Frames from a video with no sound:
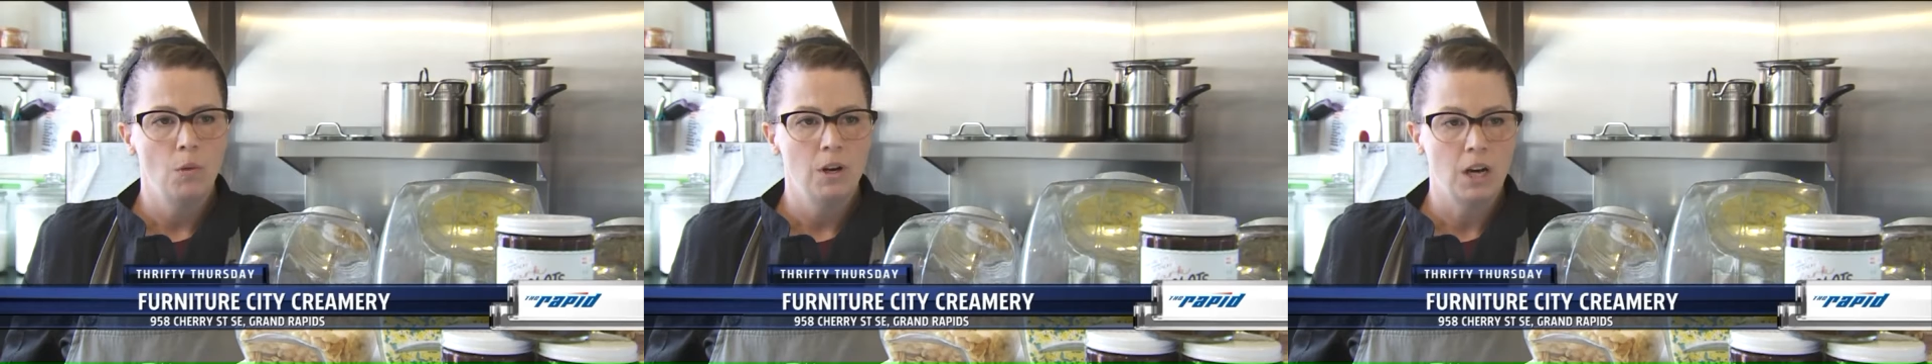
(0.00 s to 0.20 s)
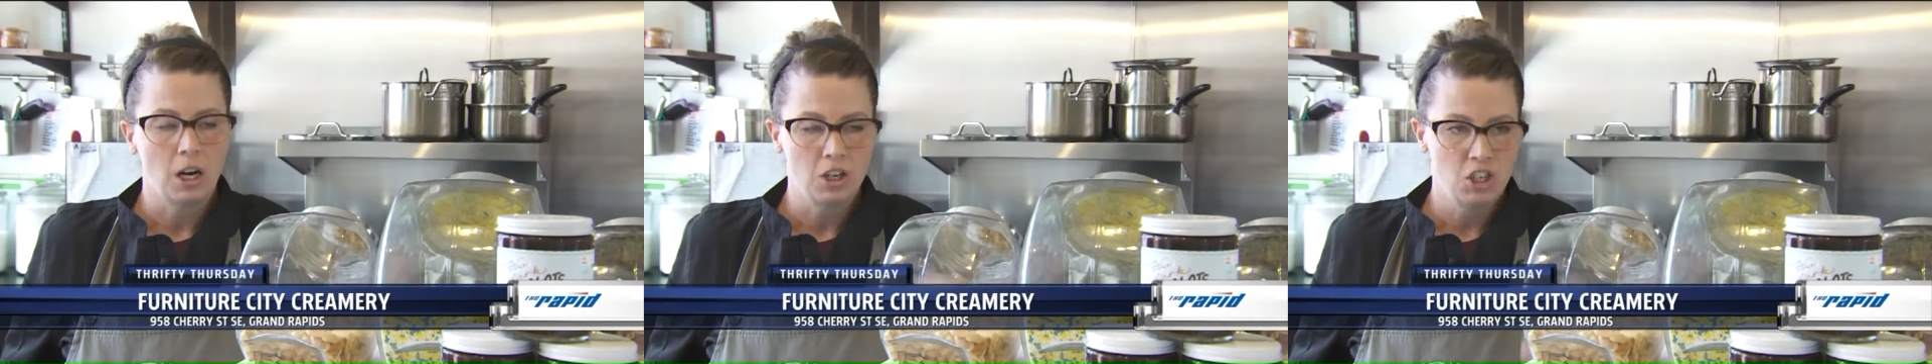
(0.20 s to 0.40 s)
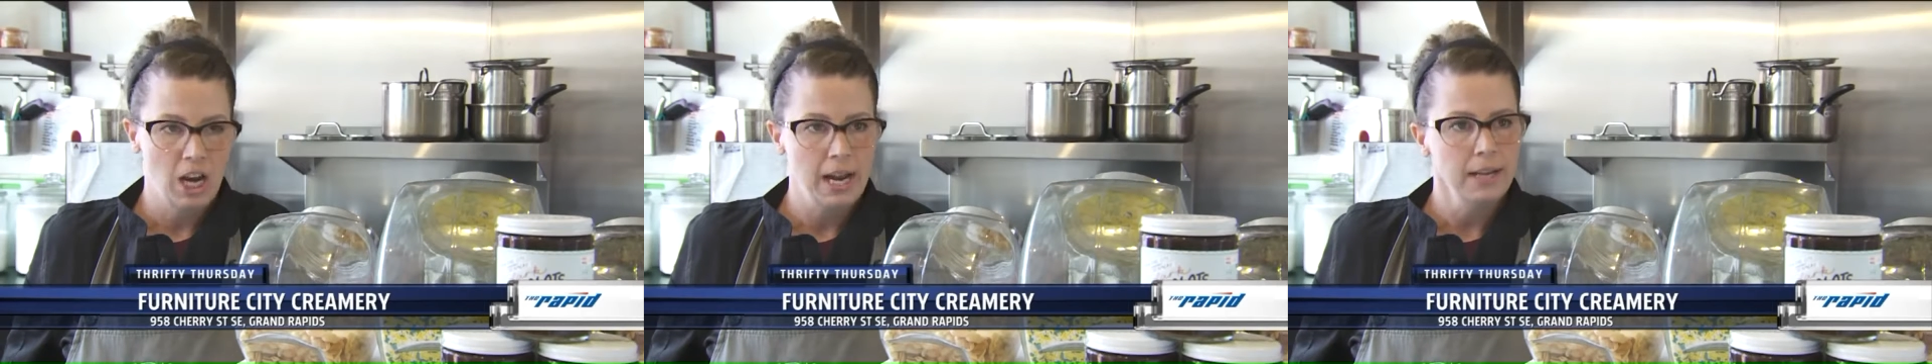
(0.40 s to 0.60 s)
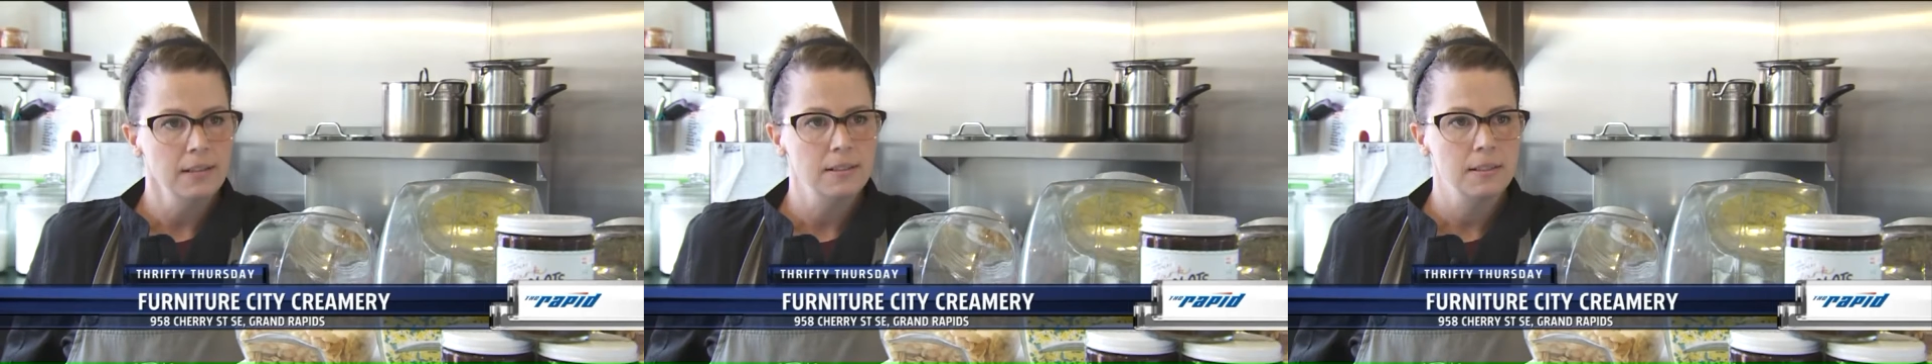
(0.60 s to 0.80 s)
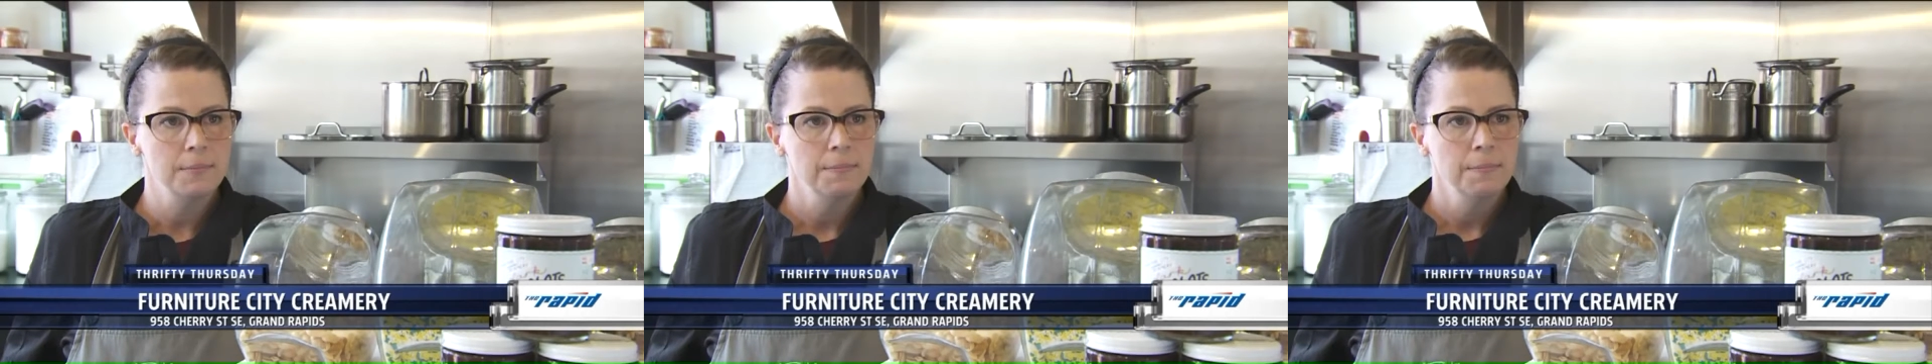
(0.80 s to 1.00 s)
our
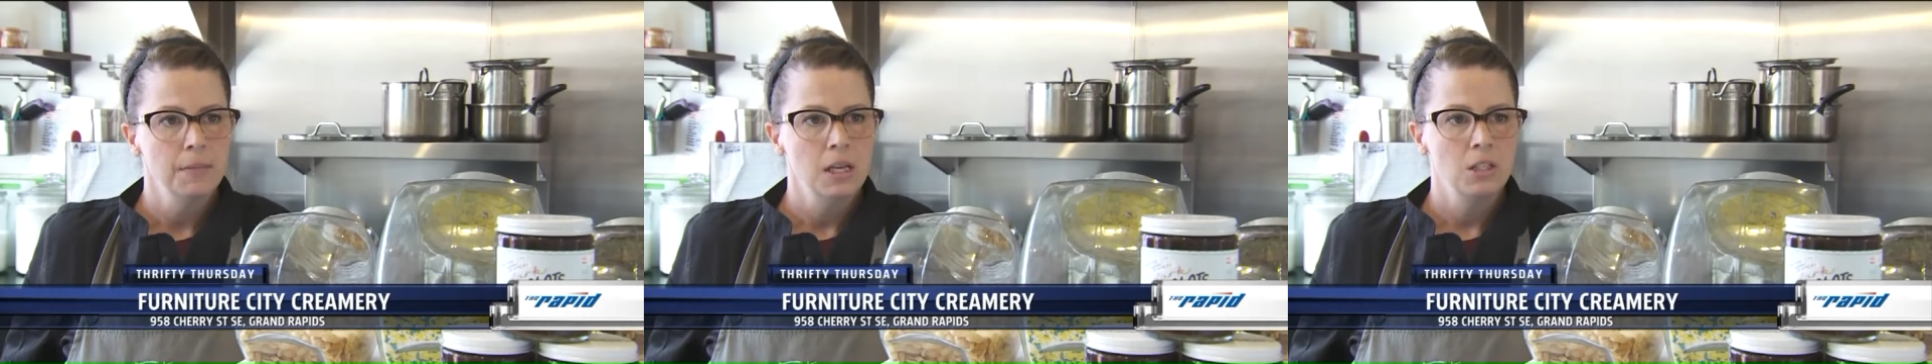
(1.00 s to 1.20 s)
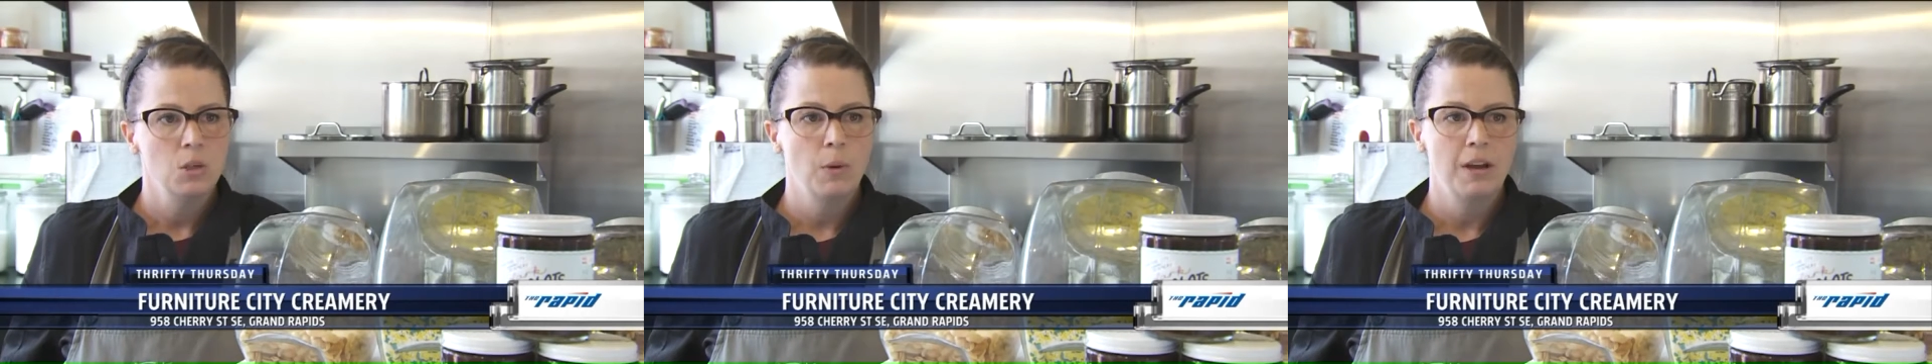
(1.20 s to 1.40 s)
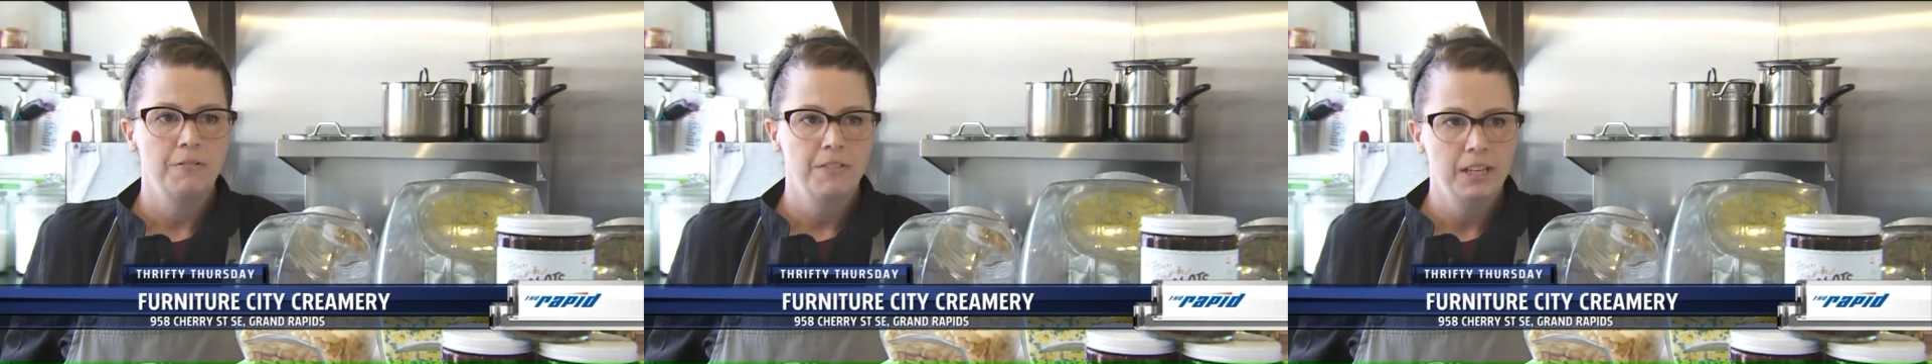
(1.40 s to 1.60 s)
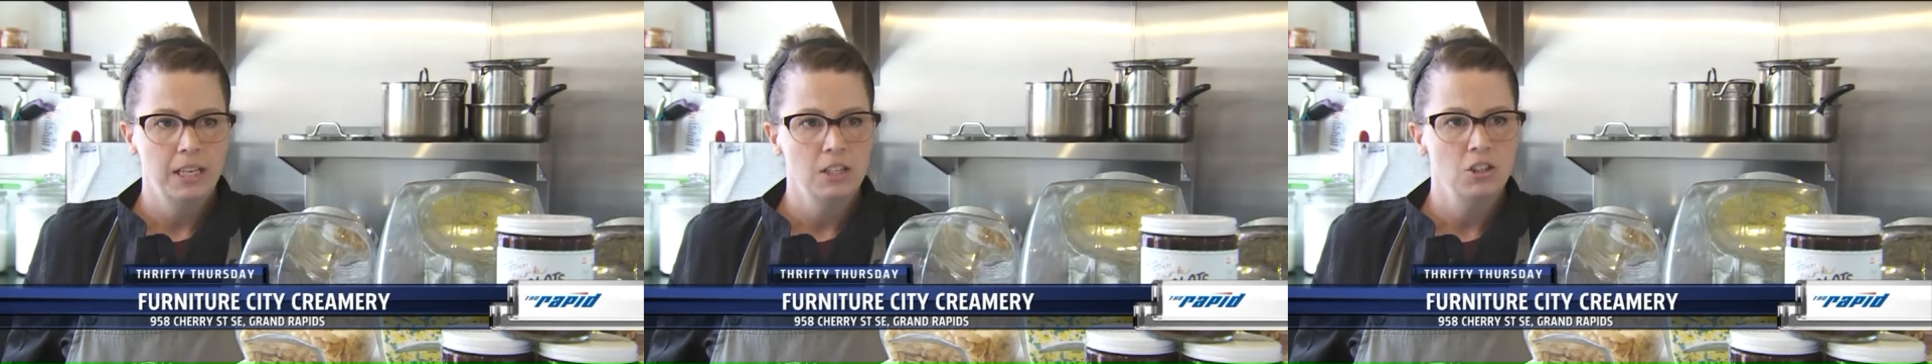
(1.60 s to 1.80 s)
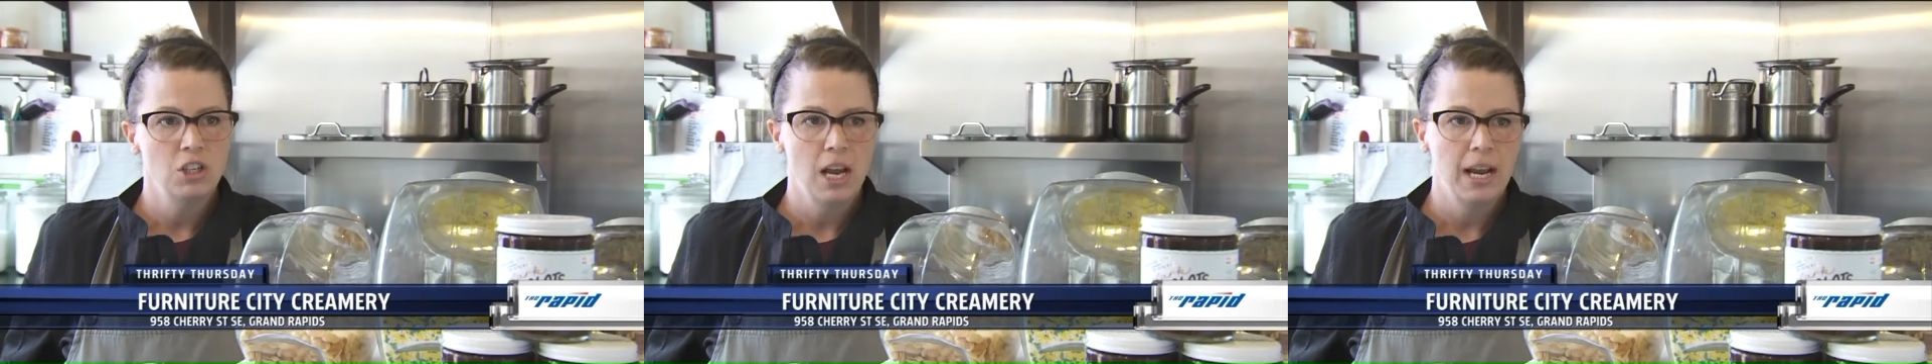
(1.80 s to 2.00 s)
shakes. So we have
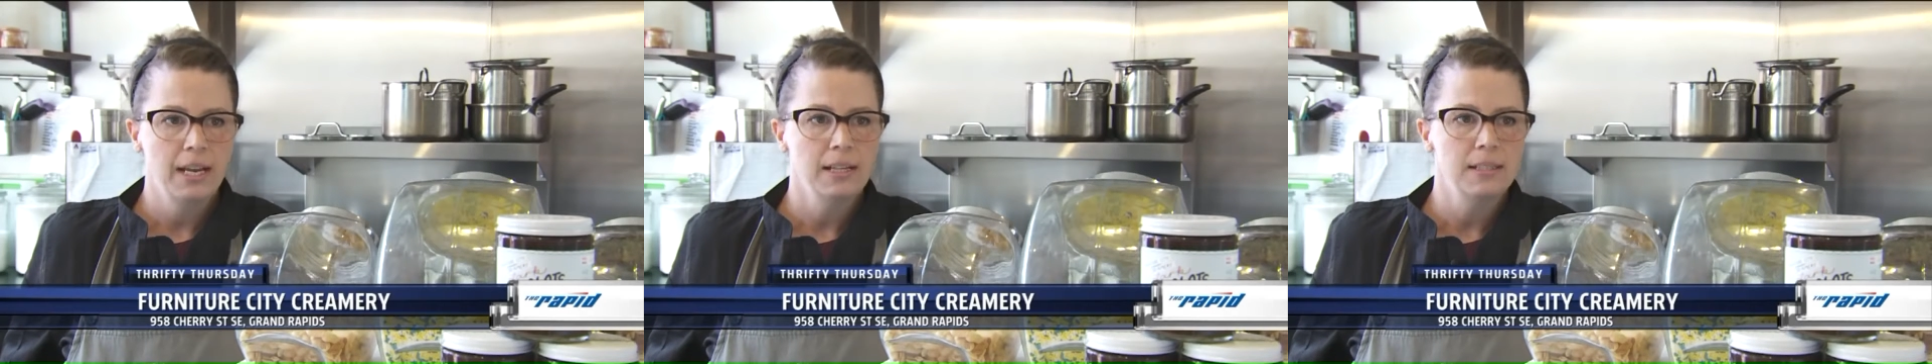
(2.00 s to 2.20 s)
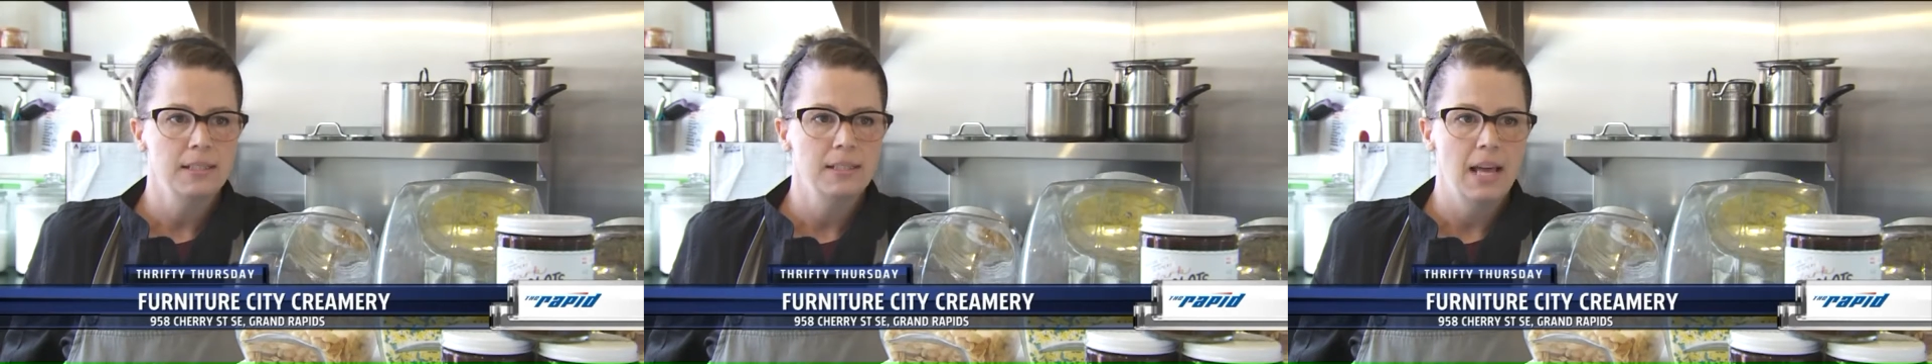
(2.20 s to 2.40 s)
vegan shakes